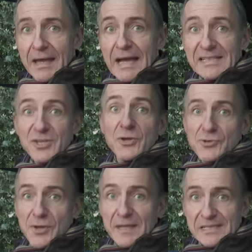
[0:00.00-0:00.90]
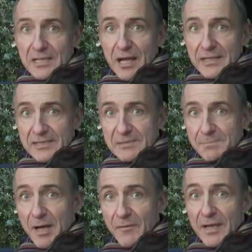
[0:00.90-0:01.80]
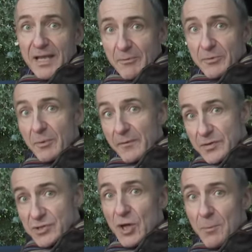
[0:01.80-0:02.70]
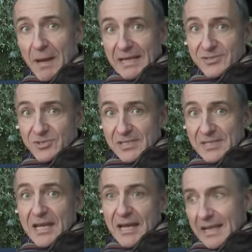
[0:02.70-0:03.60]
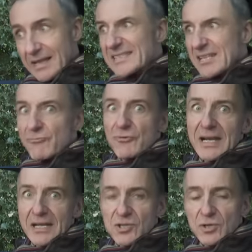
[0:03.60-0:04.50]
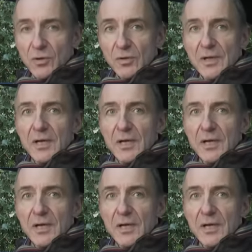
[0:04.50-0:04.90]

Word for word: As usual in this class, it's perfectly comfortable for two passengers, unless they're really tall,